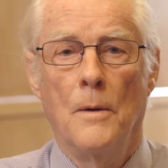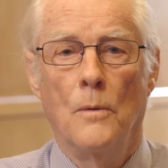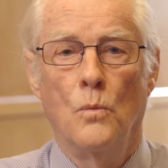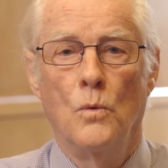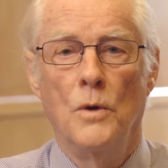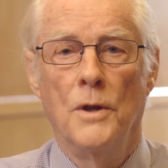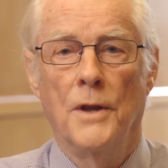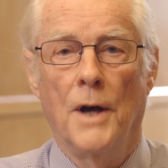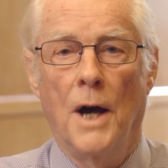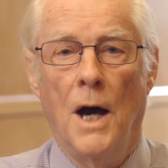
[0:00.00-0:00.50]

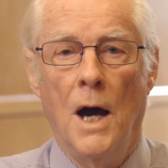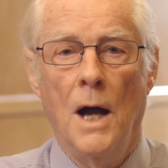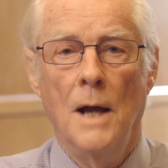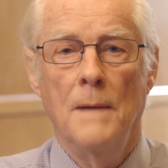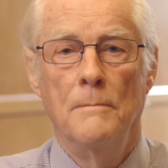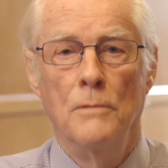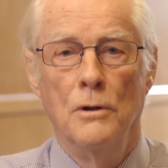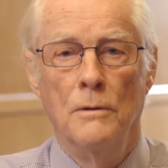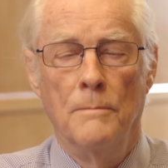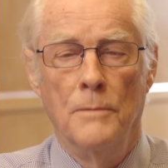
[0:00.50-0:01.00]
with eye
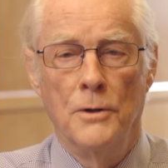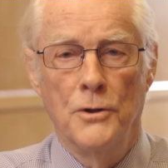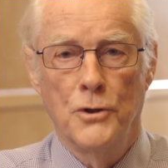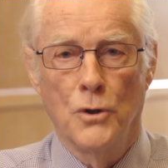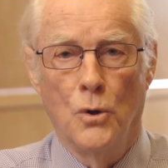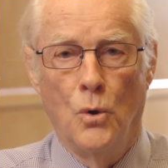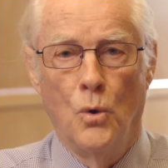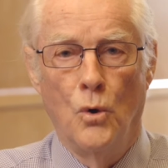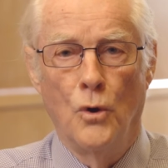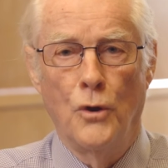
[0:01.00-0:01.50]
movement
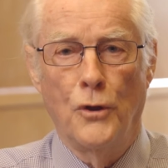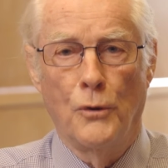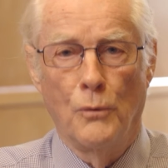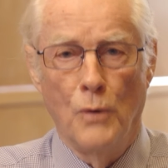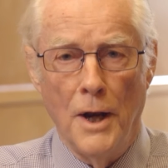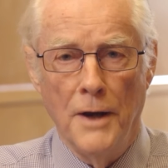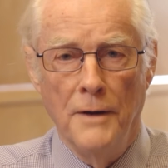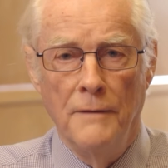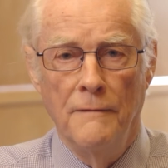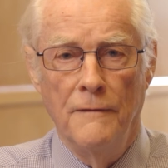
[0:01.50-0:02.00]
or
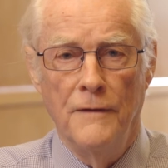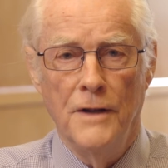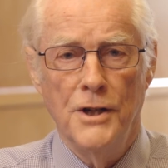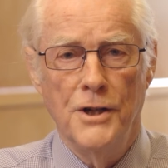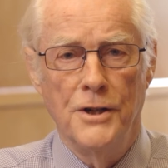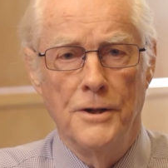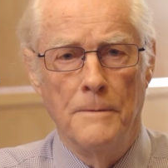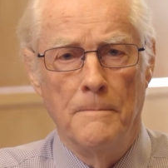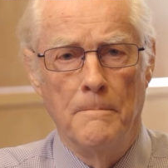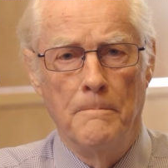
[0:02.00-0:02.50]
threaten
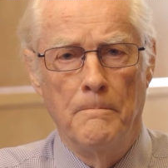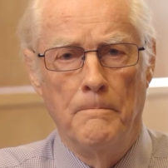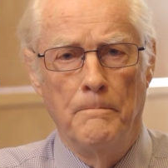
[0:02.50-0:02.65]
vision.